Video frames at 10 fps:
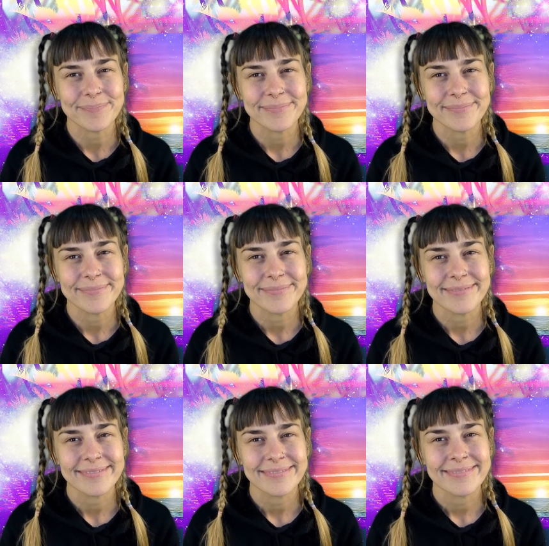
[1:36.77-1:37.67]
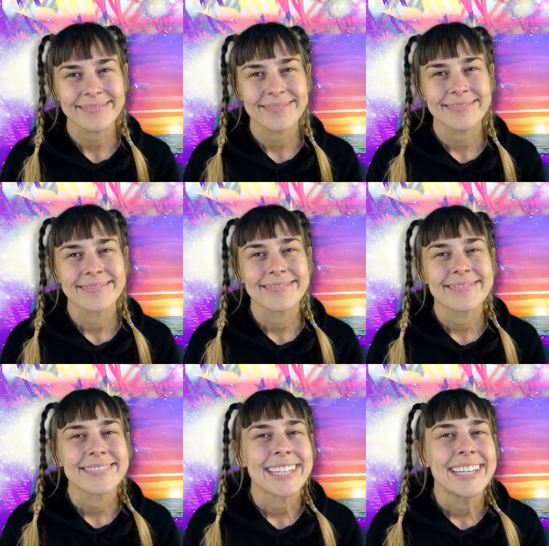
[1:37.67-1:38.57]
[no speech]